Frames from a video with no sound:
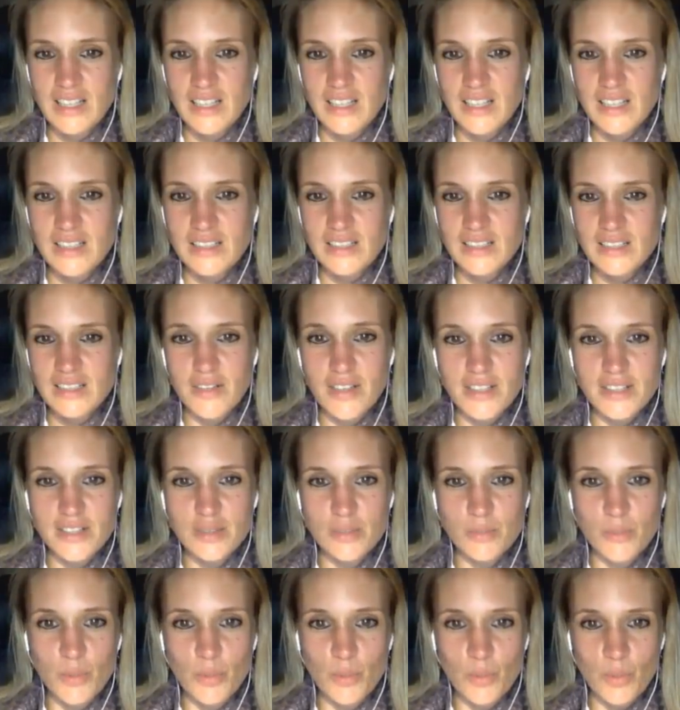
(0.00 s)
It's a very
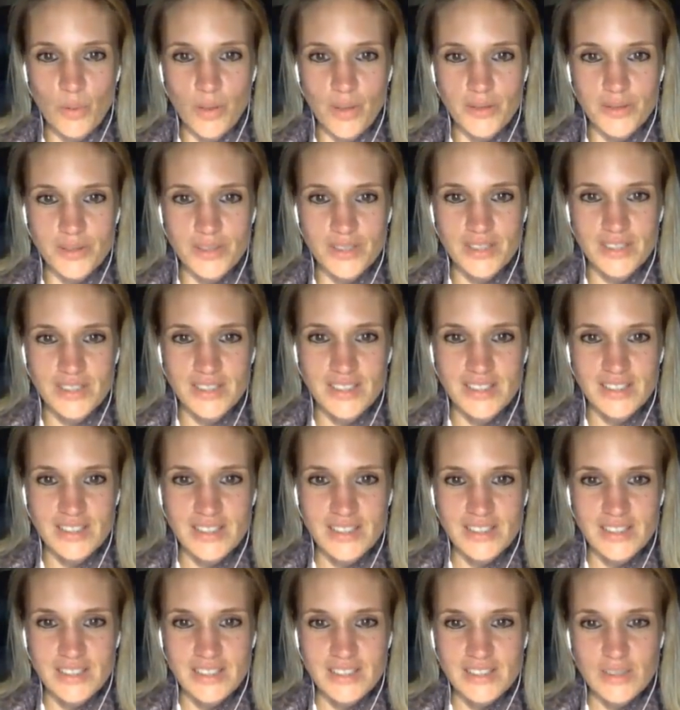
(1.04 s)
small quote.
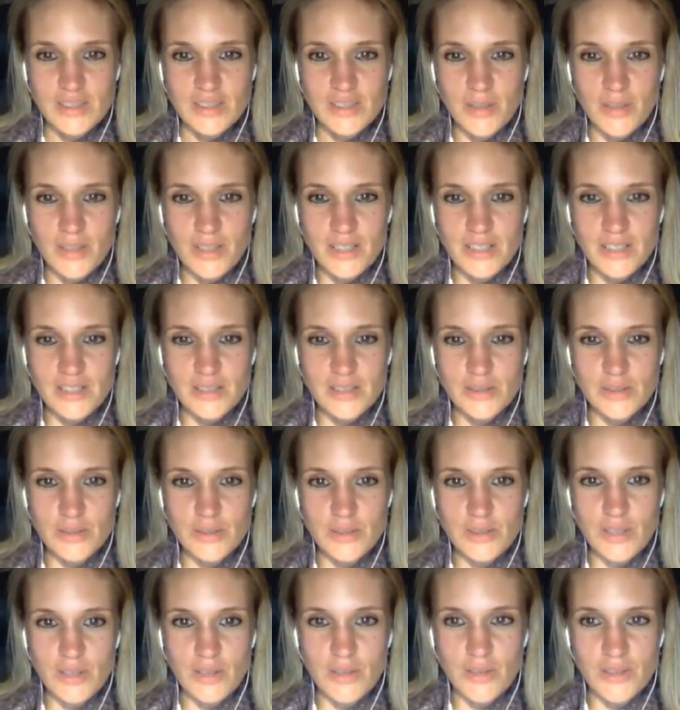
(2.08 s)
It's not one of these huge
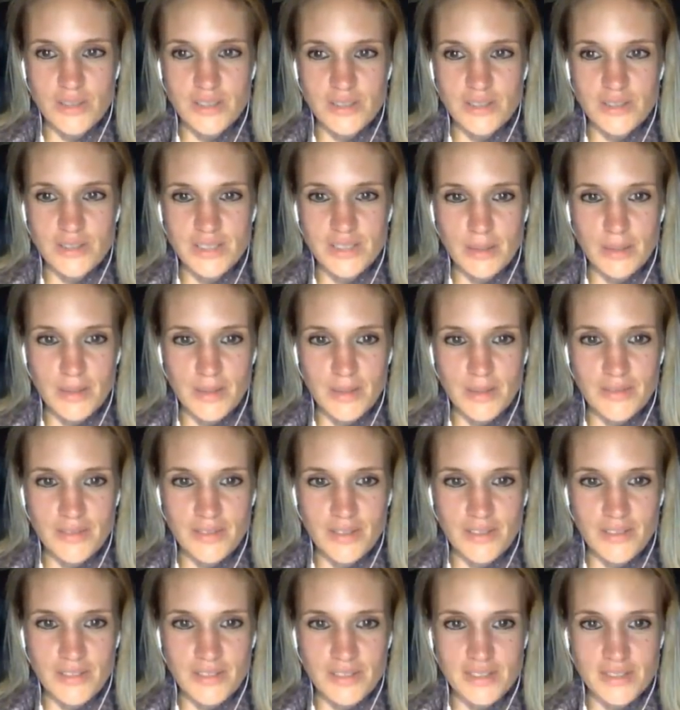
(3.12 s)
long ones that will take me
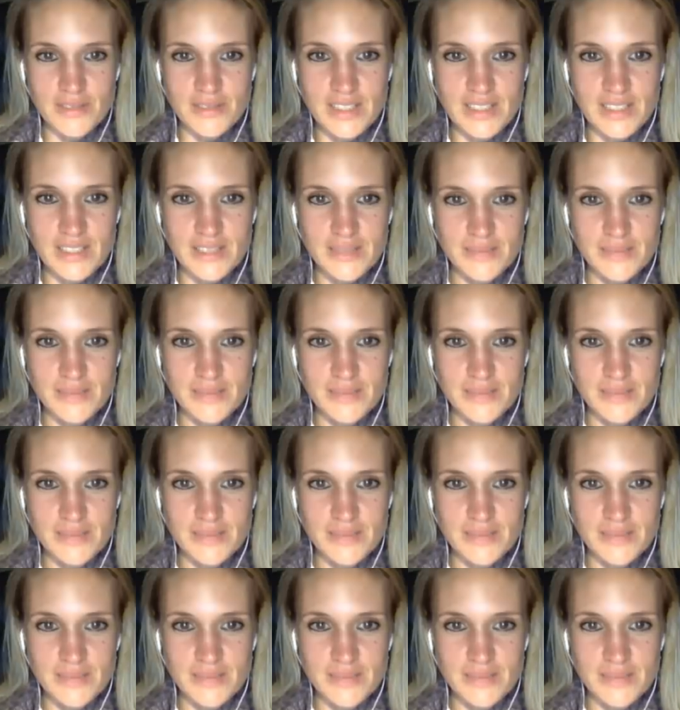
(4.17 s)
forever to read.